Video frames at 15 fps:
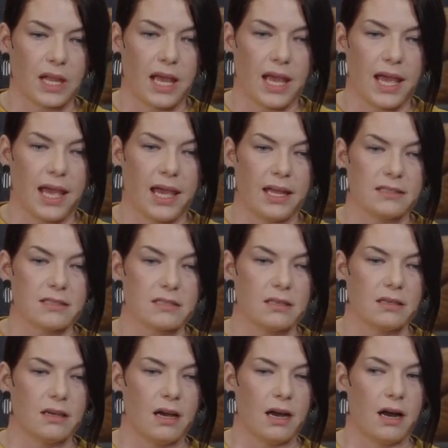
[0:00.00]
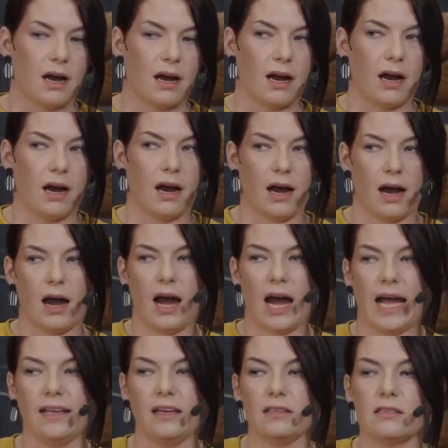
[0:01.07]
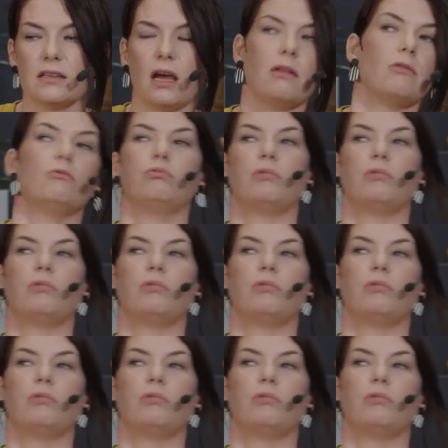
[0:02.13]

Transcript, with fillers: And I can tell